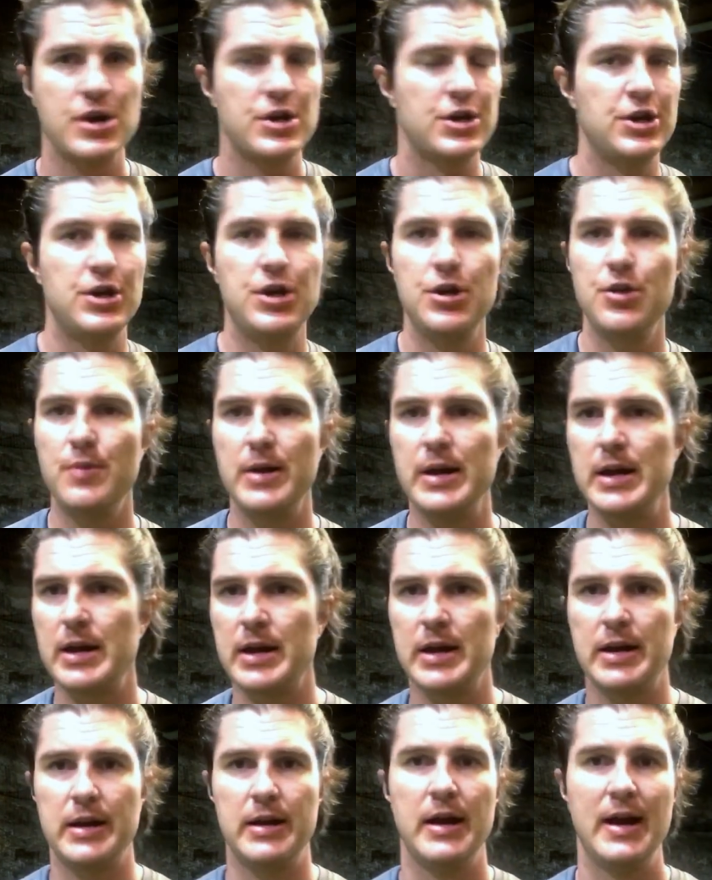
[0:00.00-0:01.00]

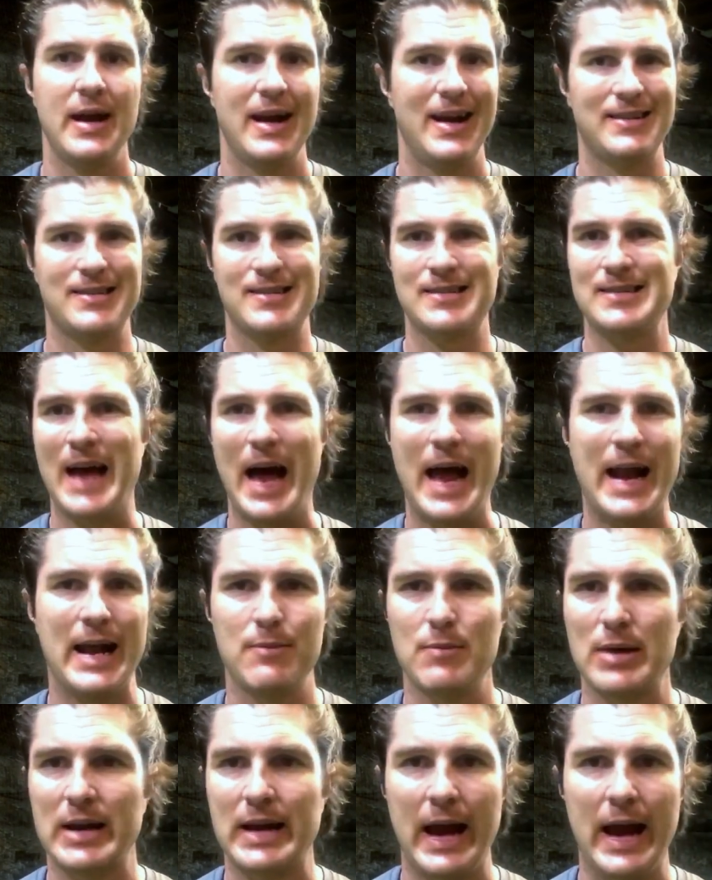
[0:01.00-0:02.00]
cueing and
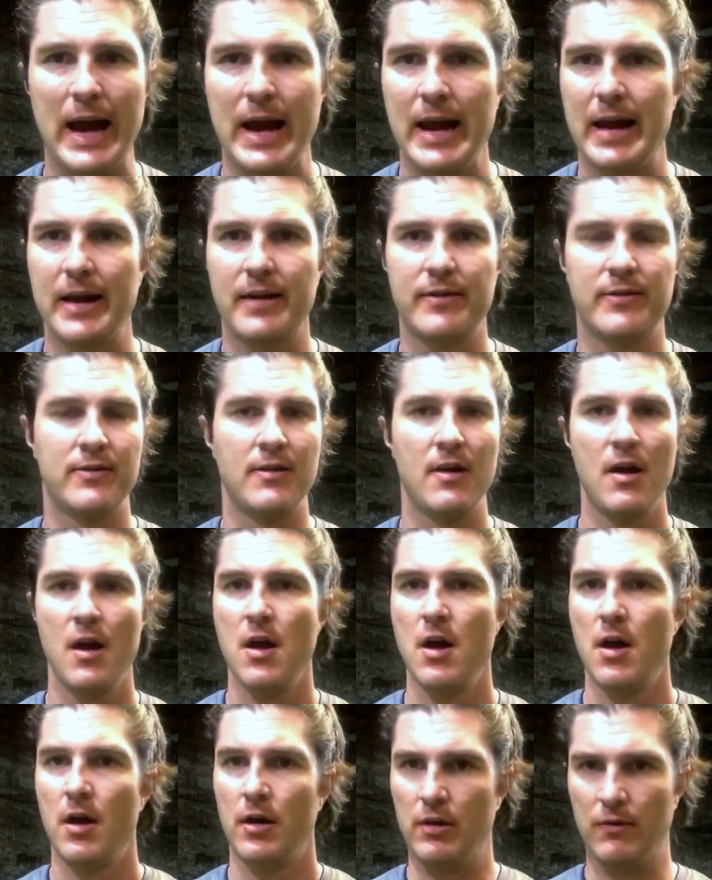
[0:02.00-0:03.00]
static mechanics,
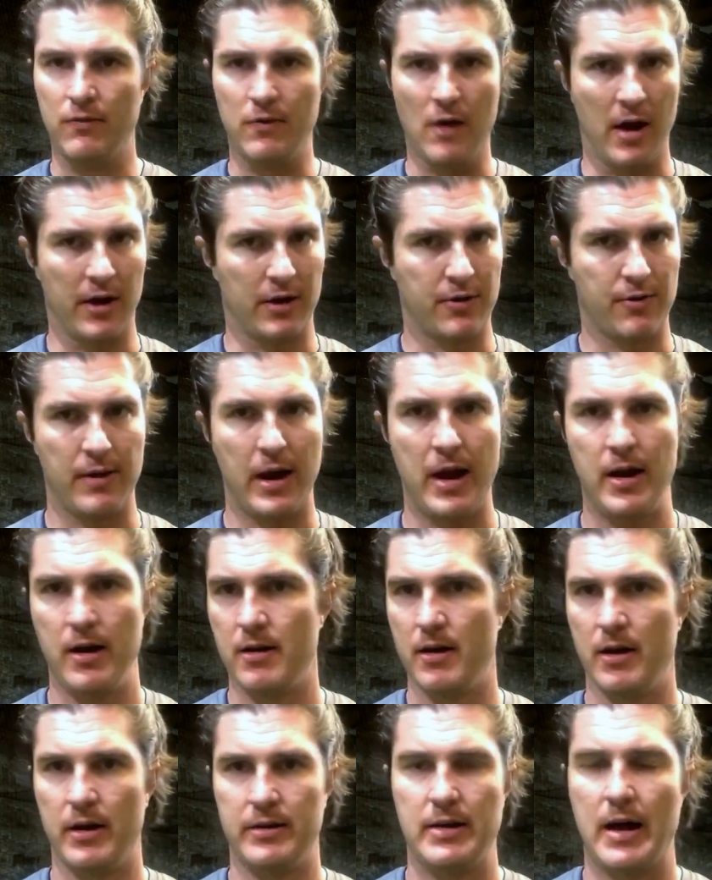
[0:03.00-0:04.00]
you've got to
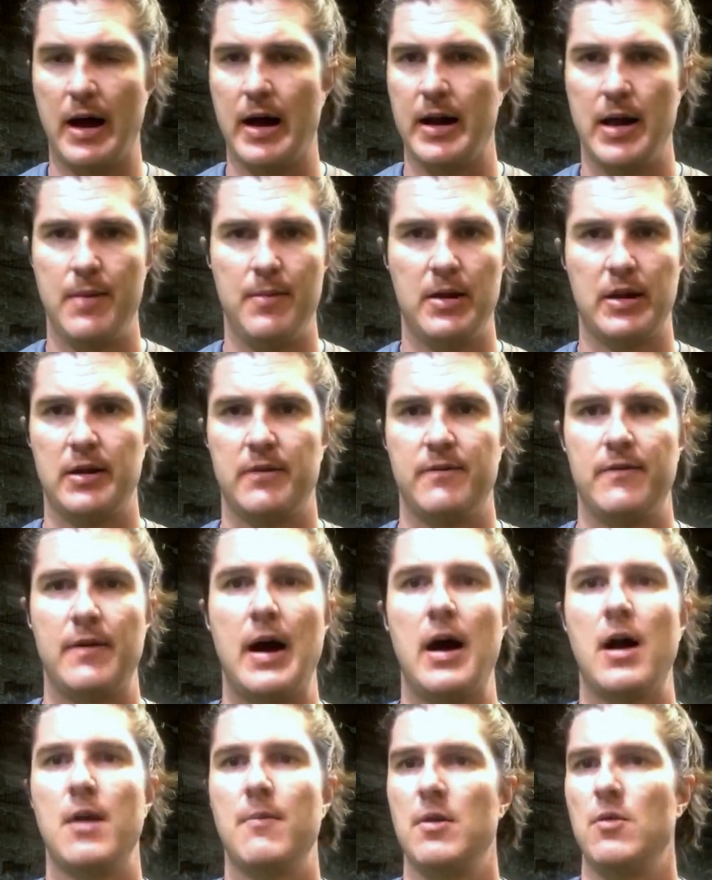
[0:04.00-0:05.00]
create a dynamic
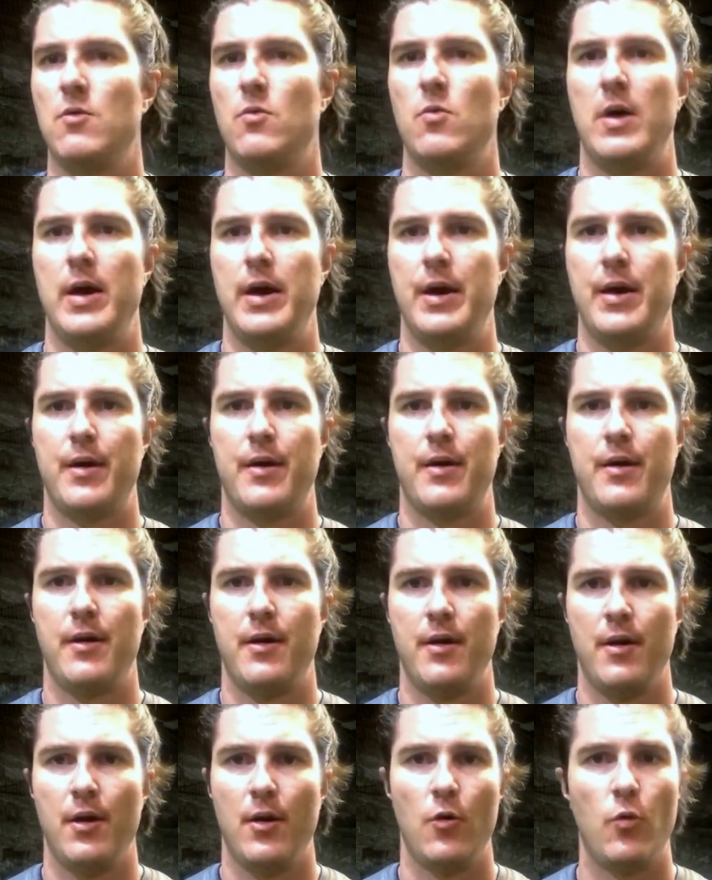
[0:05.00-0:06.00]
environment where
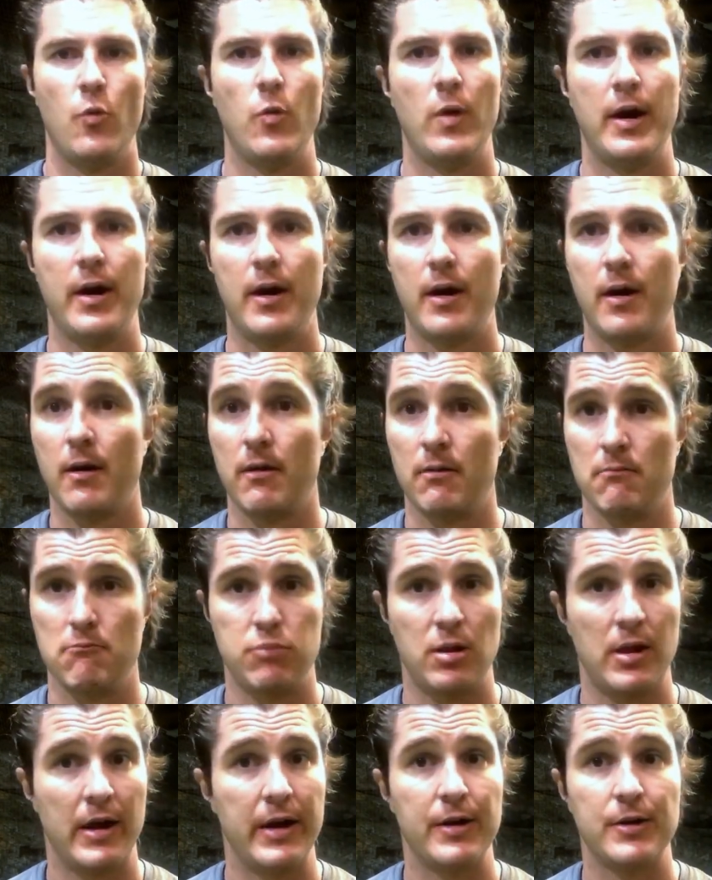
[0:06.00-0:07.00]

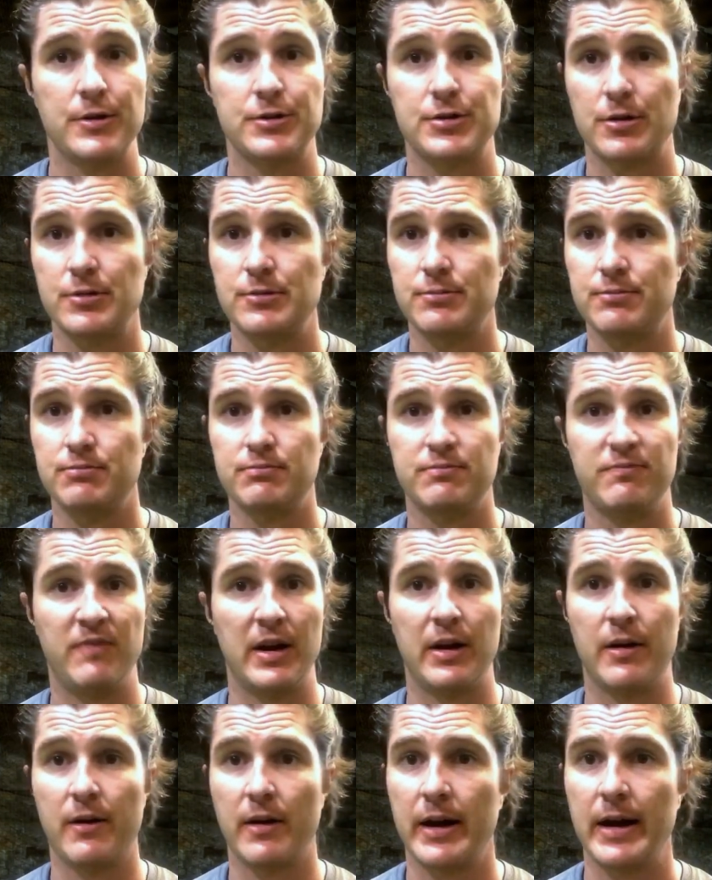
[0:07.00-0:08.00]
players are
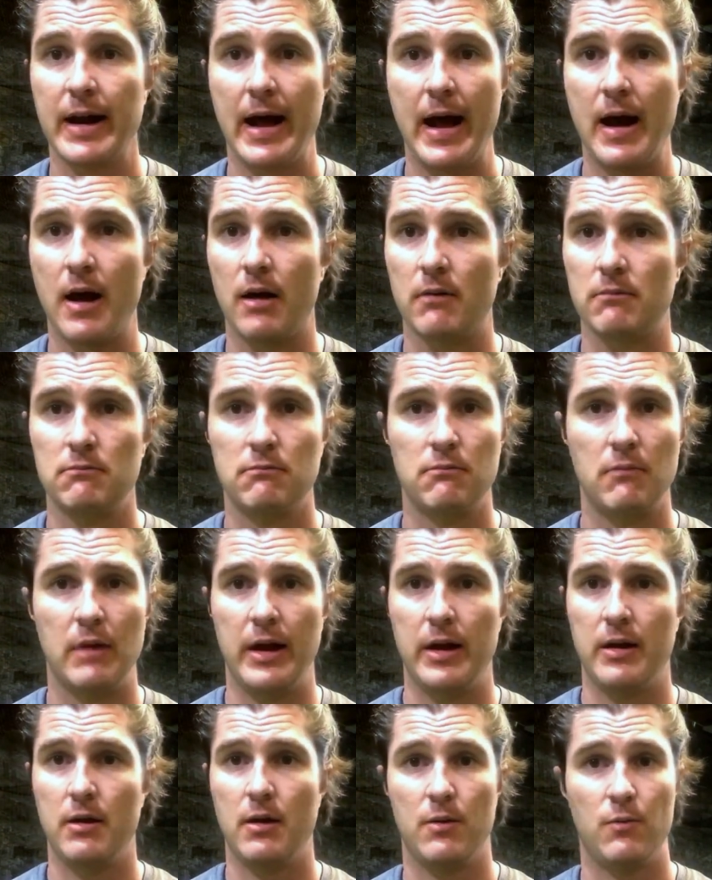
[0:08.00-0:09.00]
figuring it out.
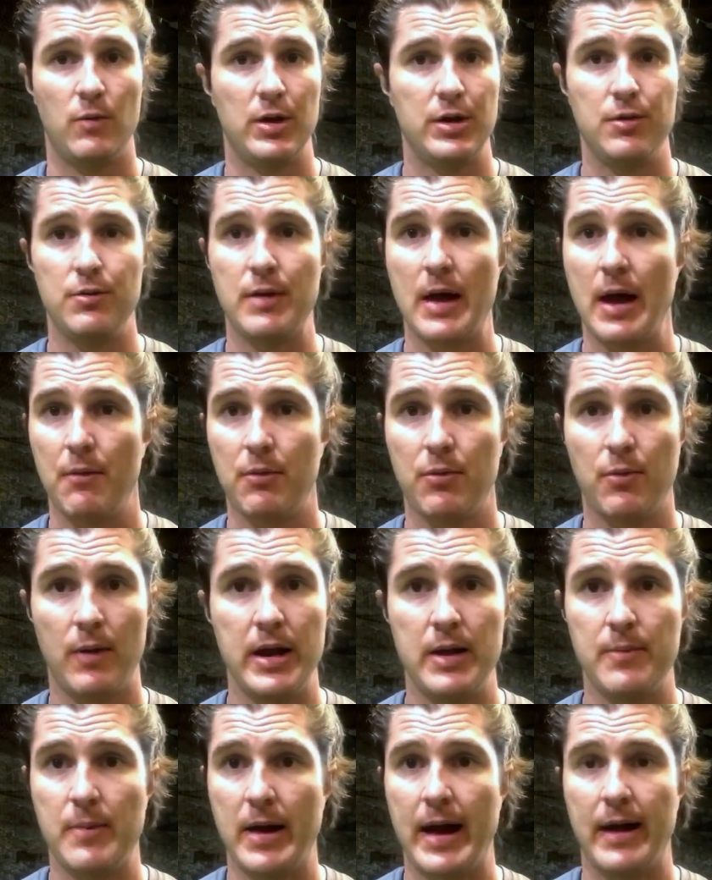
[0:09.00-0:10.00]
And we do that with
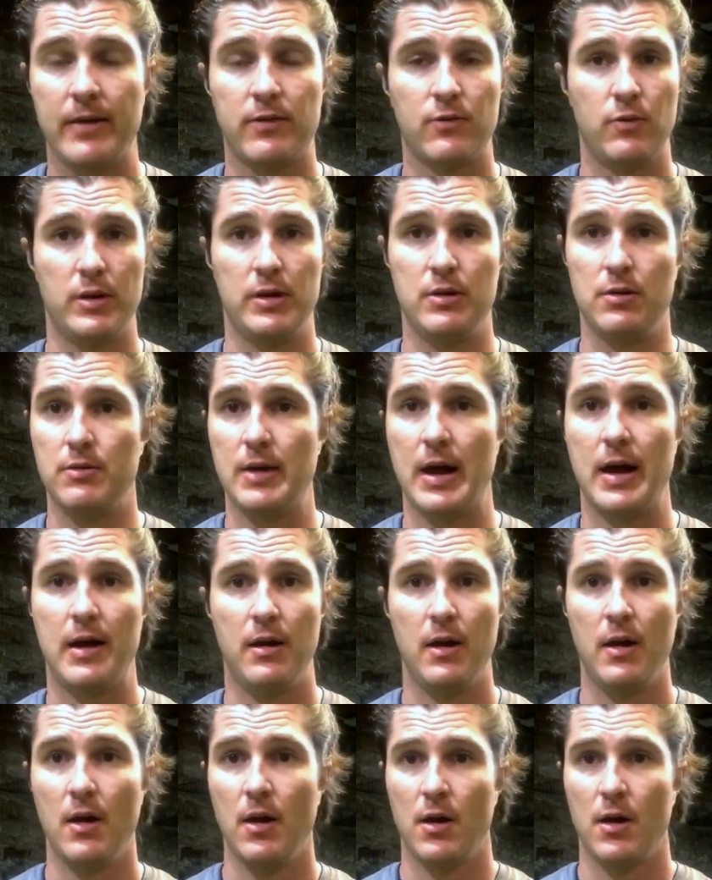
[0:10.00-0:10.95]
weighted bats. We do that